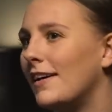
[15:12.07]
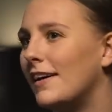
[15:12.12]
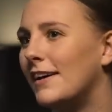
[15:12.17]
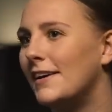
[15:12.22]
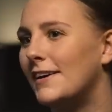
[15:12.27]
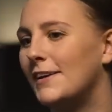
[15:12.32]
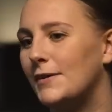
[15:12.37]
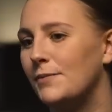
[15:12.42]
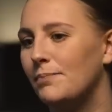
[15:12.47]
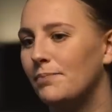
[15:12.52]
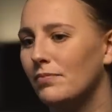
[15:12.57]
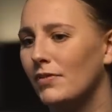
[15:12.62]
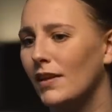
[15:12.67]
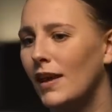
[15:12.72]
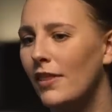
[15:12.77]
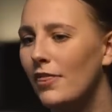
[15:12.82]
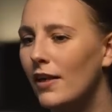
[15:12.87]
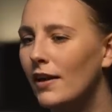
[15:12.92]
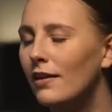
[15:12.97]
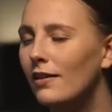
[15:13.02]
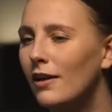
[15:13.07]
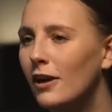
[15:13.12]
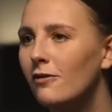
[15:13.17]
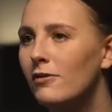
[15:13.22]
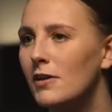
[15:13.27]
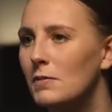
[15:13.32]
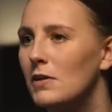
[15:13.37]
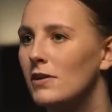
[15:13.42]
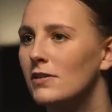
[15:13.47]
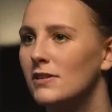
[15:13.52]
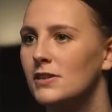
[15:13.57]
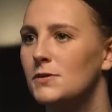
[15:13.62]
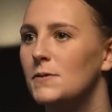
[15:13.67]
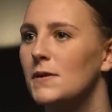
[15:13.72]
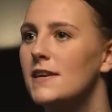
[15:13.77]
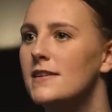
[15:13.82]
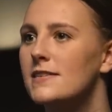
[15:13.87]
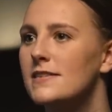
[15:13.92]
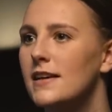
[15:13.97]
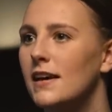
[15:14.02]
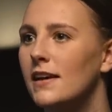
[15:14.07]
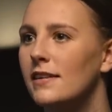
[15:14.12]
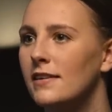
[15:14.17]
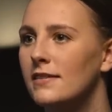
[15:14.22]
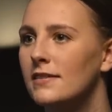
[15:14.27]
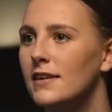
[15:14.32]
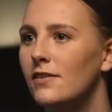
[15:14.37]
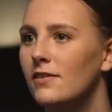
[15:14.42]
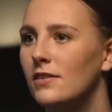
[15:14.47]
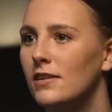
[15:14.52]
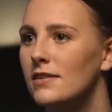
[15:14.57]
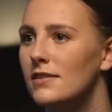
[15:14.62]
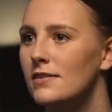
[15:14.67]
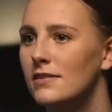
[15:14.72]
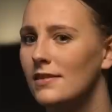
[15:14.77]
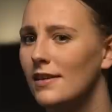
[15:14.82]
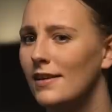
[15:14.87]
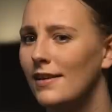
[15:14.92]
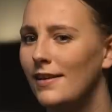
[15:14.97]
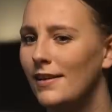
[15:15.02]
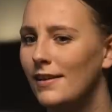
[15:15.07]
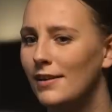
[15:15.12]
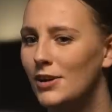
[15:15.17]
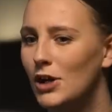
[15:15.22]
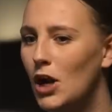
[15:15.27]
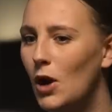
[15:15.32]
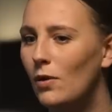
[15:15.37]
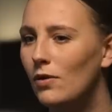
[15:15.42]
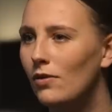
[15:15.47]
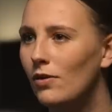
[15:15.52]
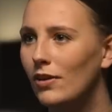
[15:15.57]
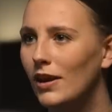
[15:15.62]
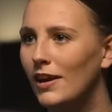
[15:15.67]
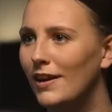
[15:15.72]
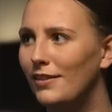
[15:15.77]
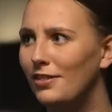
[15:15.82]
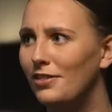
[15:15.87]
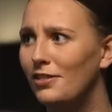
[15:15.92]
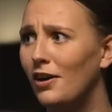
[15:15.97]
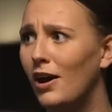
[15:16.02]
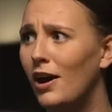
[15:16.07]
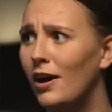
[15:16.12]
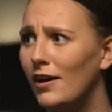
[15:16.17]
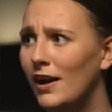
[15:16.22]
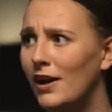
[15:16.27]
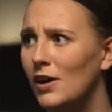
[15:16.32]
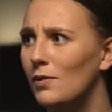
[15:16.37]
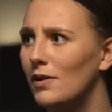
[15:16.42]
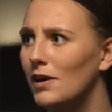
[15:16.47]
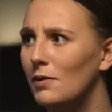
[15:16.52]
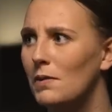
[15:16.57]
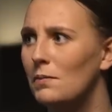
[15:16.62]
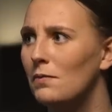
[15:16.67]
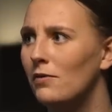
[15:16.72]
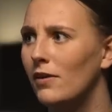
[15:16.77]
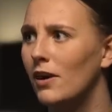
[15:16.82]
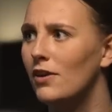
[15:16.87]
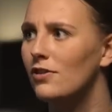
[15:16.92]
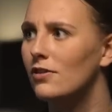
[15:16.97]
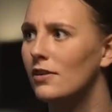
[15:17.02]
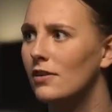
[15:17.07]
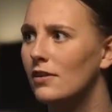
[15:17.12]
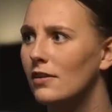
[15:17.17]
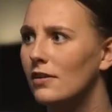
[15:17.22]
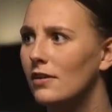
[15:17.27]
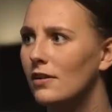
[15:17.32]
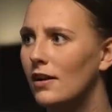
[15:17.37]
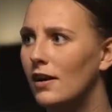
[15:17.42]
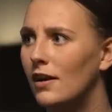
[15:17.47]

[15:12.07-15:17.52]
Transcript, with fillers: Um, and I think a lot of females experience that at this level. It's no one really thought anyone could be professional.